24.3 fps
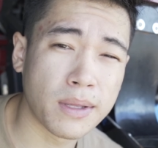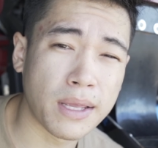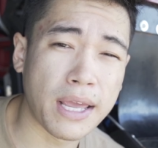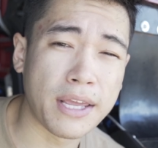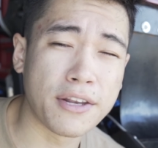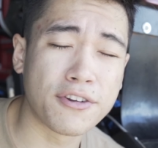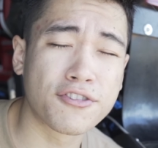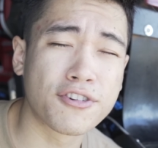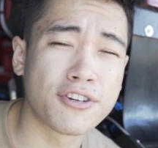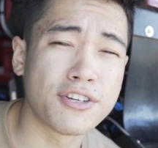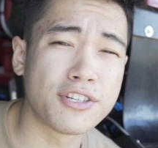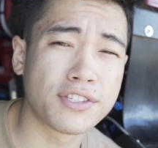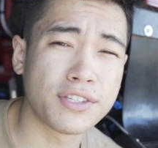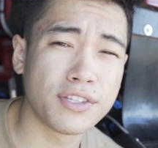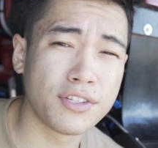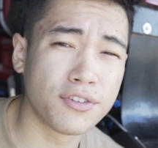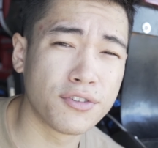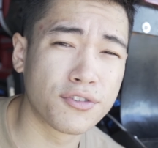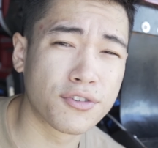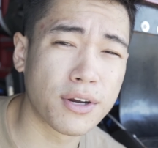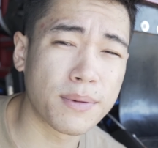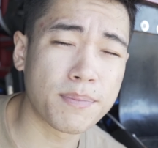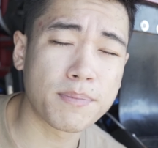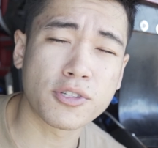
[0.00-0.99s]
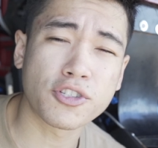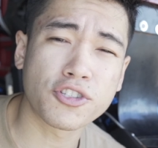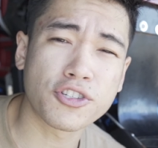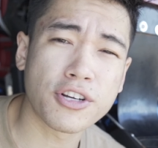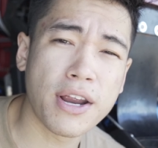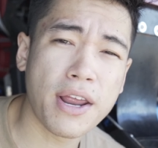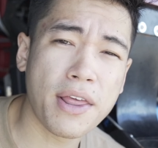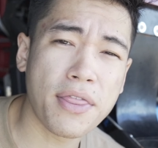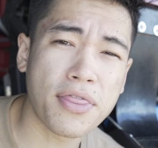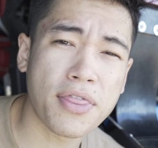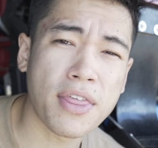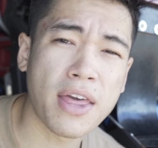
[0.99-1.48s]
increasing grip
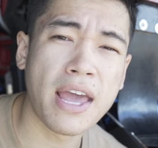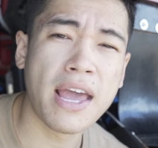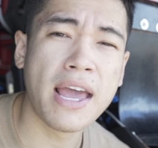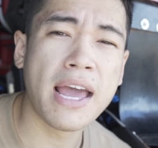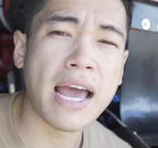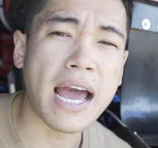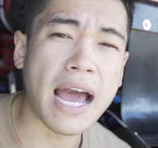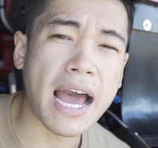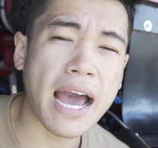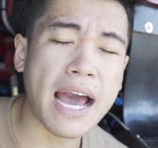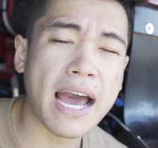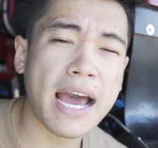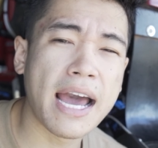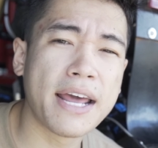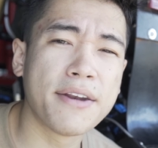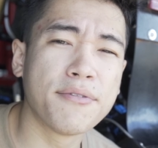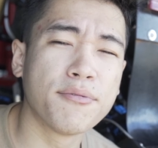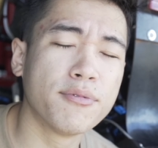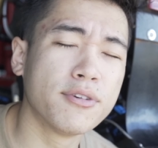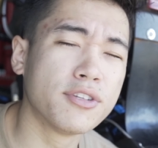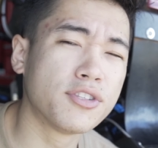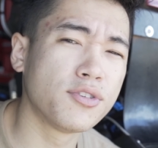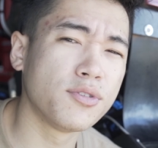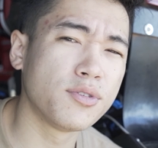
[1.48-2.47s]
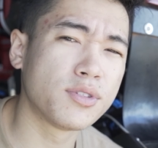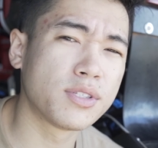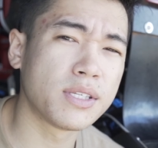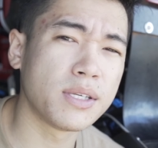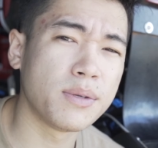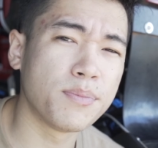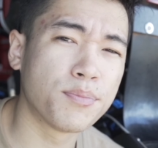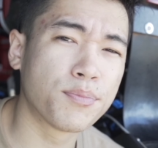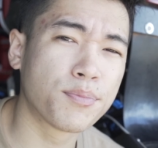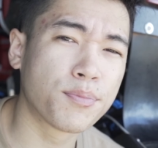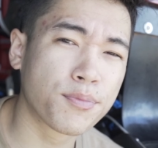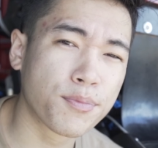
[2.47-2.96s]
strength and
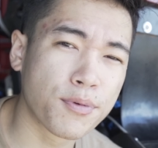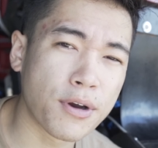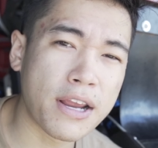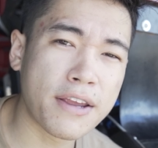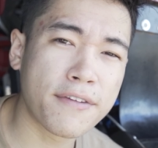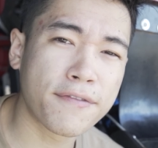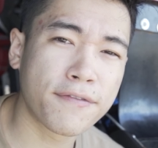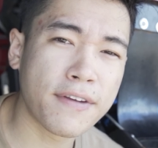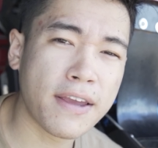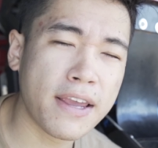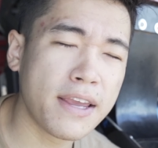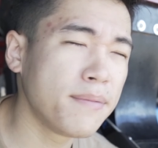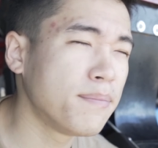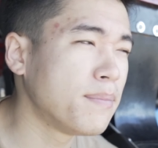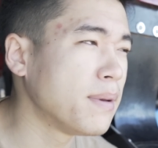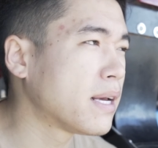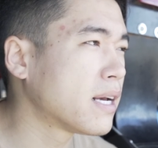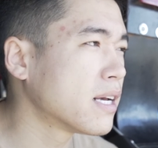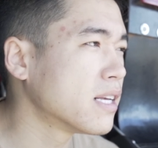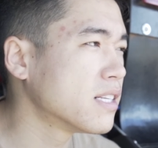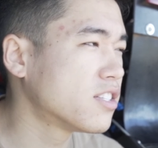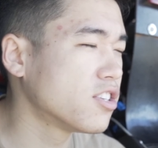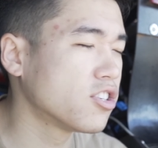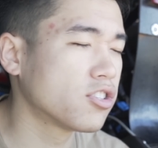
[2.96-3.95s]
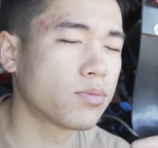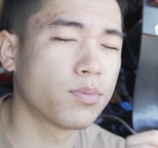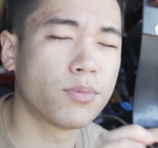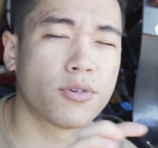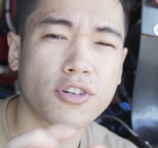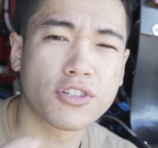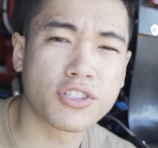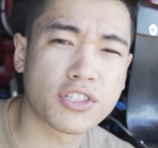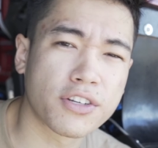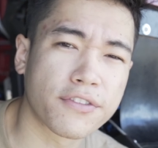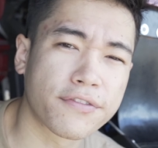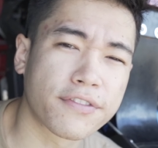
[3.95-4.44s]
reducing brake fade because there's
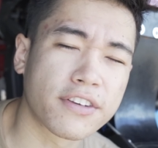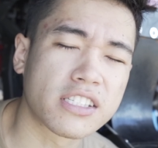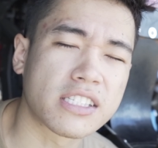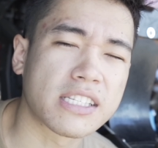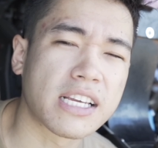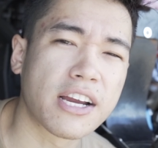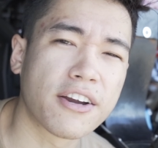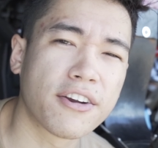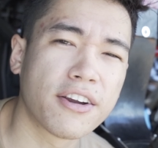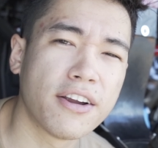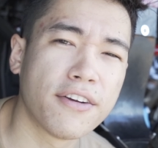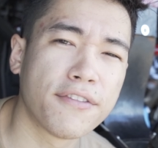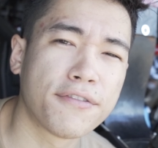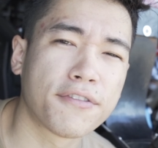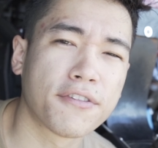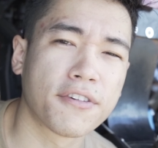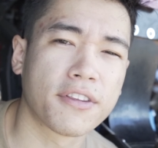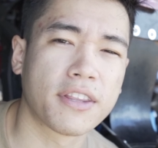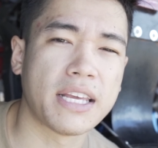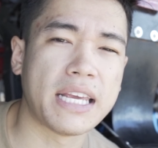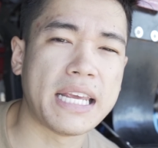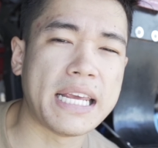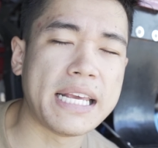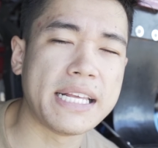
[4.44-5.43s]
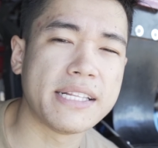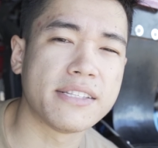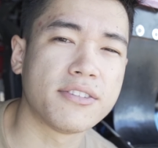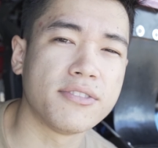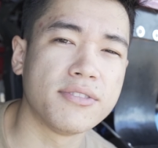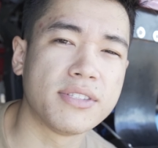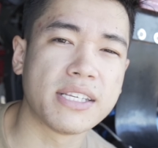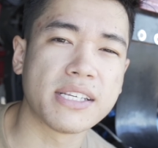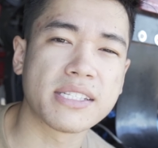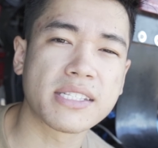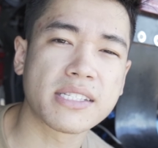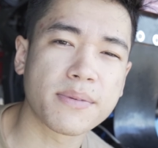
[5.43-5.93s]
more surface area for the heat
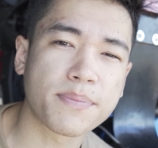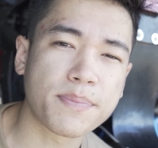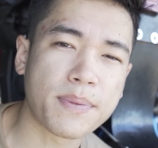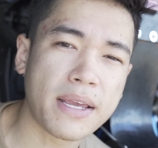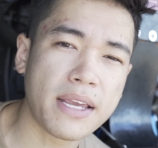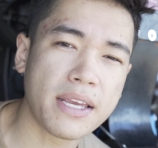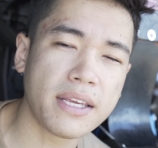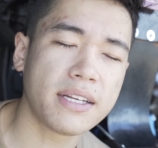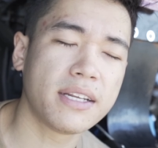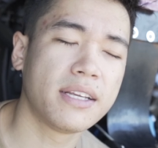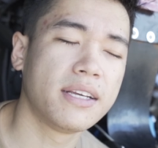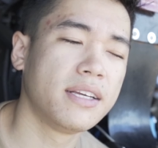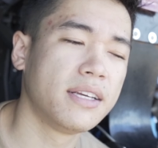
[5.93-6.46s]
to dissipate.